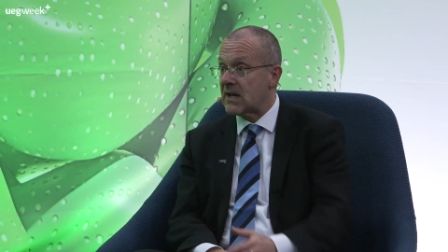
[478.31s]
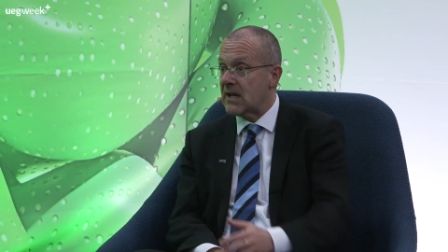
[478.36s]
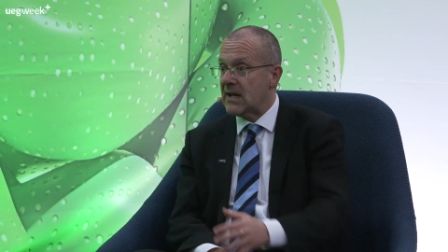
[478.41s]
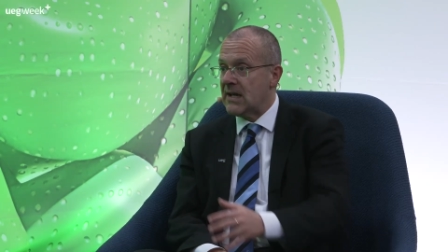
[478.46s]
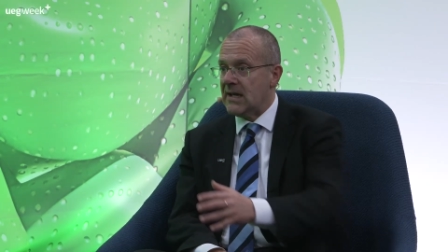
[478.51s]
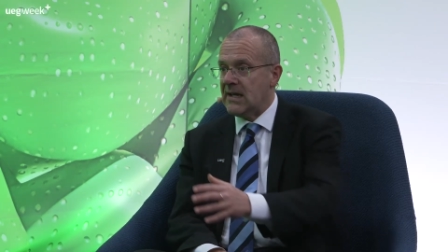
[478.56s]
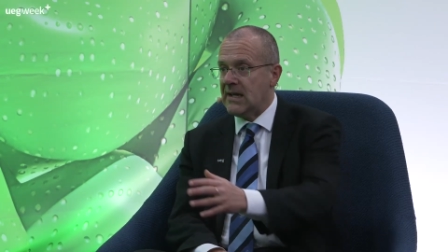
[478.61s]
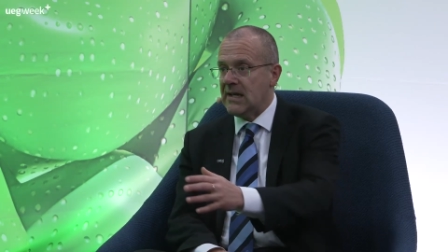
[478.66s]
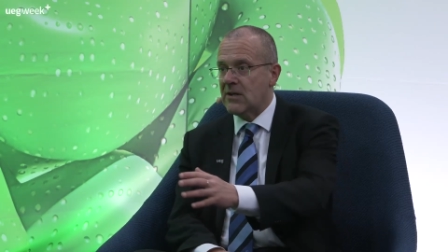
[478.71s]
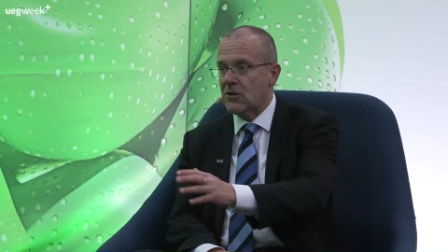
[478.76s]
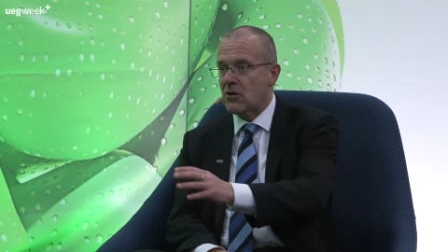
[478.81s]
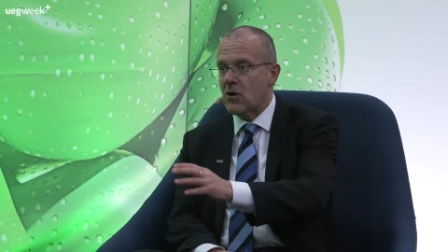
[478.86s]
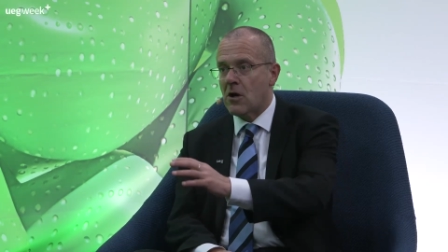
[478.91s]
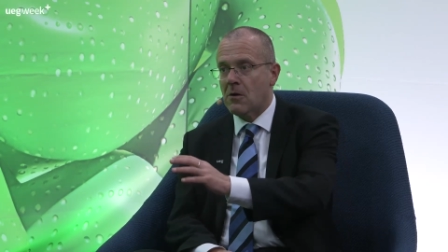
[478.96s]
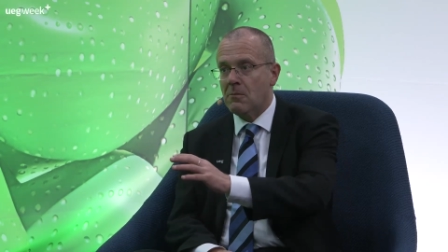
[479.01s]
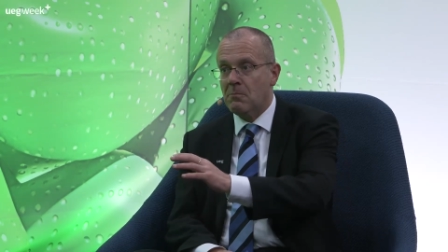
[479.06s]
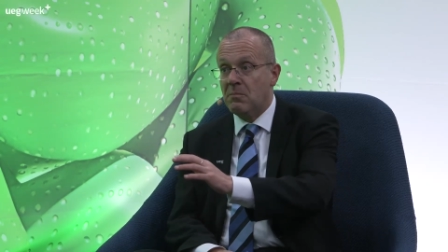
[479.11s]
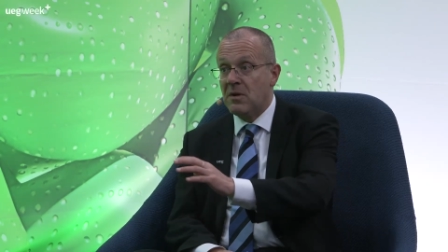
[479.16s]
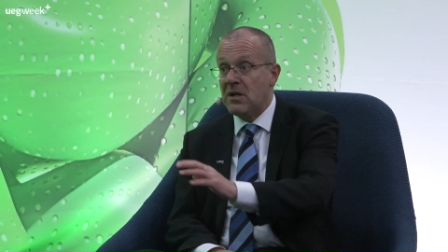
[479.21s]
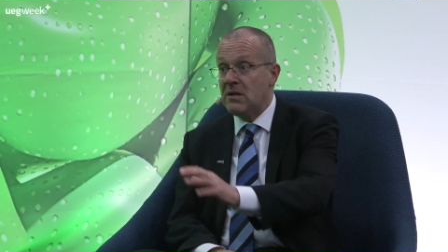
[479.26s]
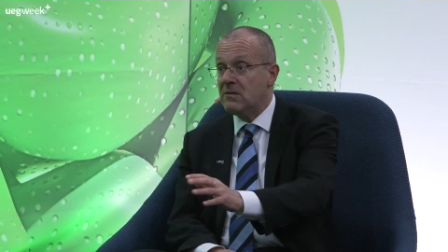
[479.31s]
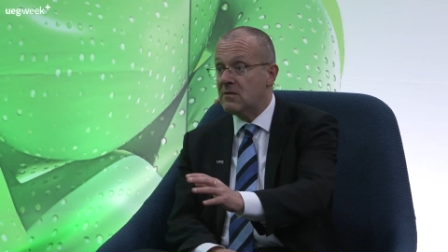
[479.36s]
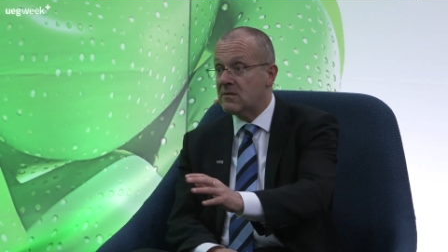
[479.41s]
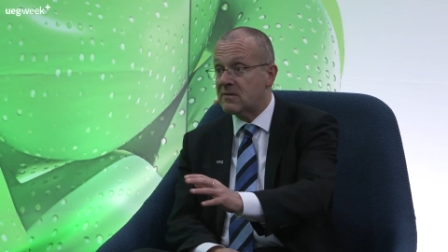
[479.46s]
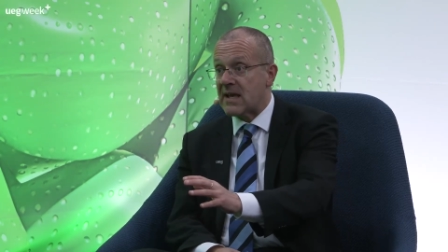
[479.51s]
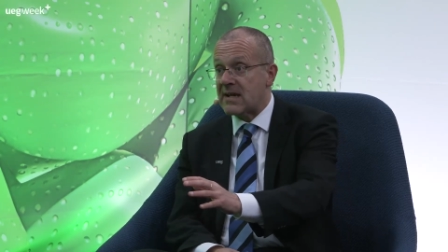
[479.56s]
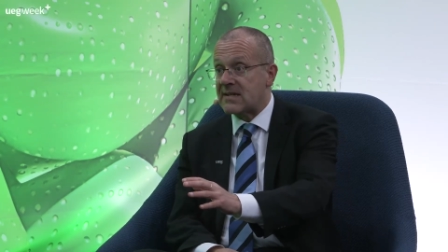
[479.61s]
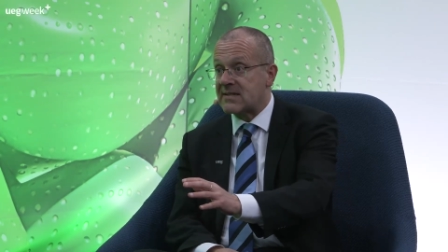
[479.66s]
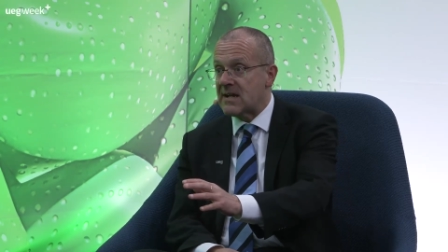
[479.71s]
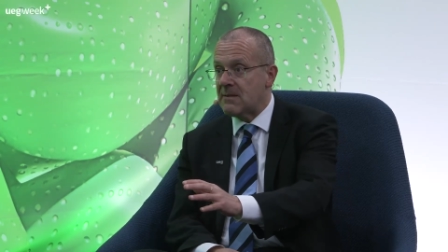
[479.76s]
Absolutely. Here, a brilliant
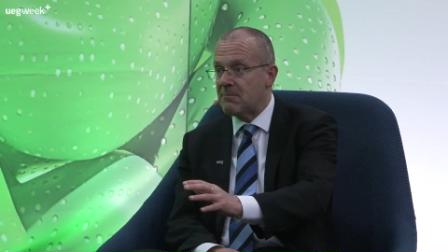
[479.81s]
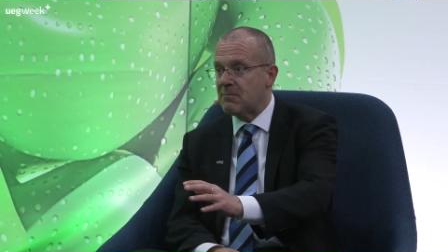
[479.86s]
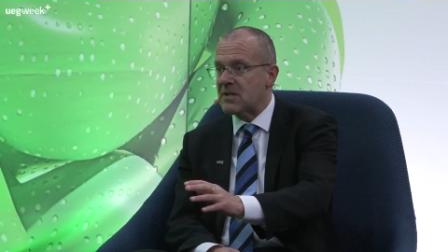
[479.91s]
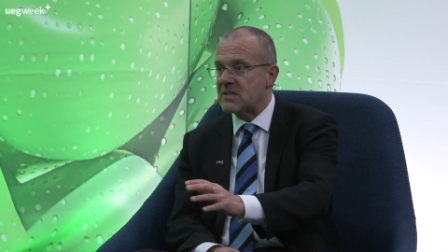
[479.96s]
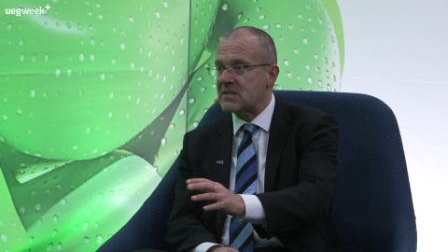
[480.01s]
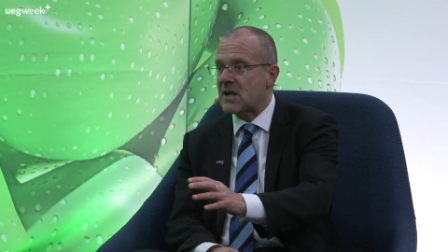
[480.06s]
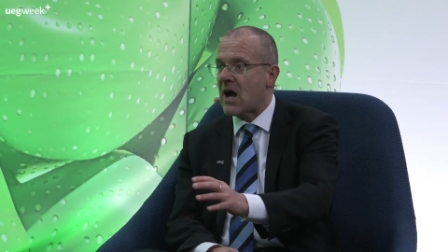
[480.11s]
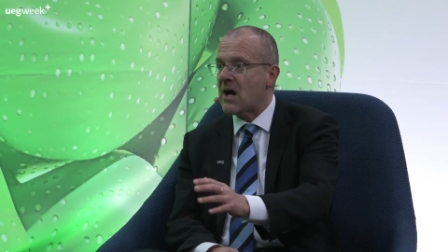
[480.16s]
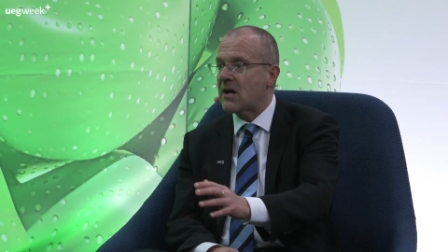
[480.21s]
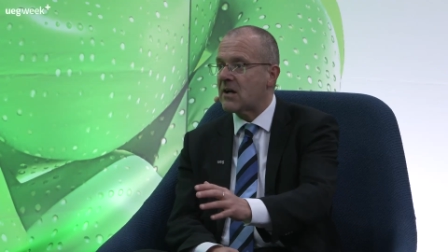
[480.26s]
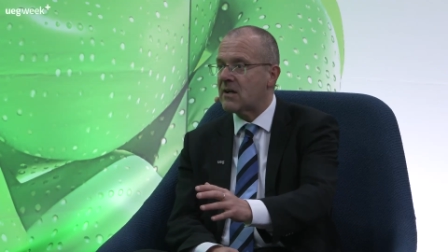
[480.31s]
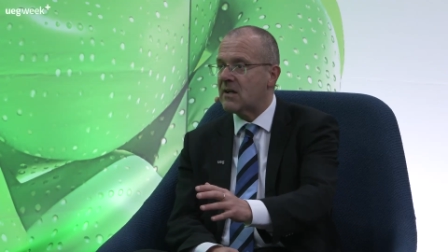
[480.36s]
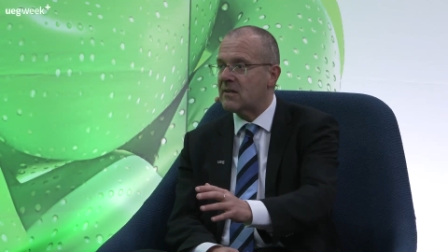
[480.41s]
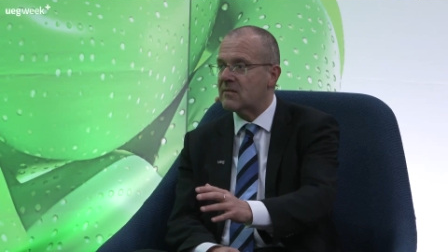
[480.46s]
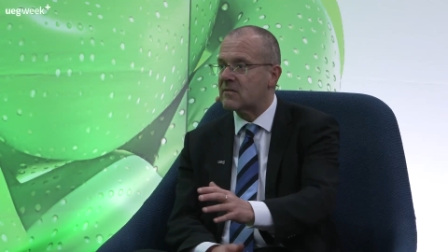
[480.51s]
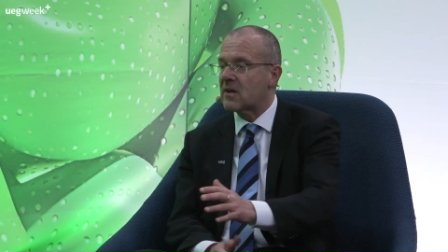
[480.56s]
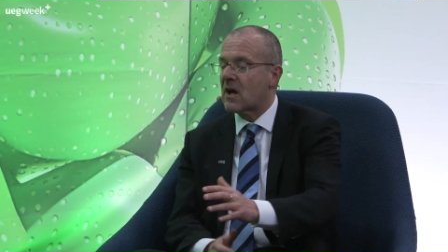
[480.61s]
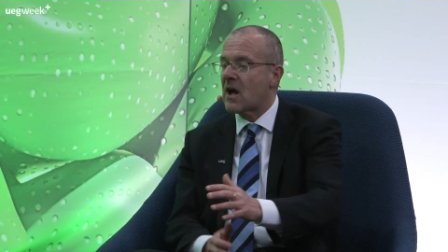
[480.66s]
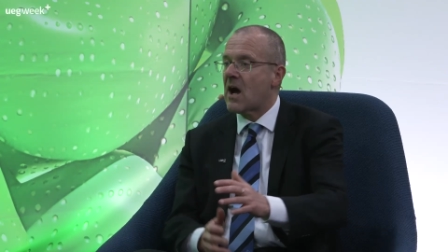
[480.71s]
example is Ireland. Mm.